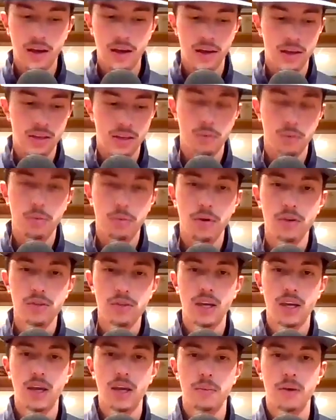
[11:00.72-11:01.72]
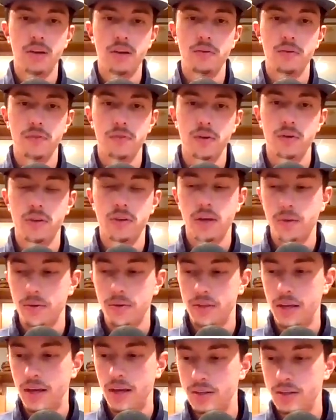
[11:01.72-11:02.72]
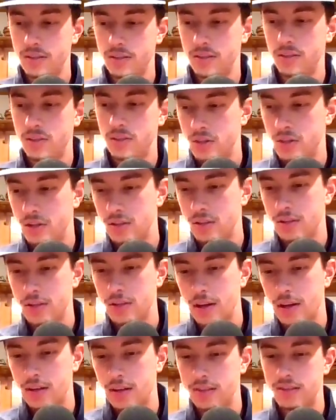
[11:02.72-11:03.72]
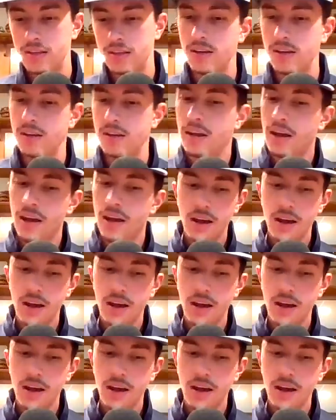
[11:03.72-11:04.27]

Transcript: in the post-game interview there with AZ, she just kind of said,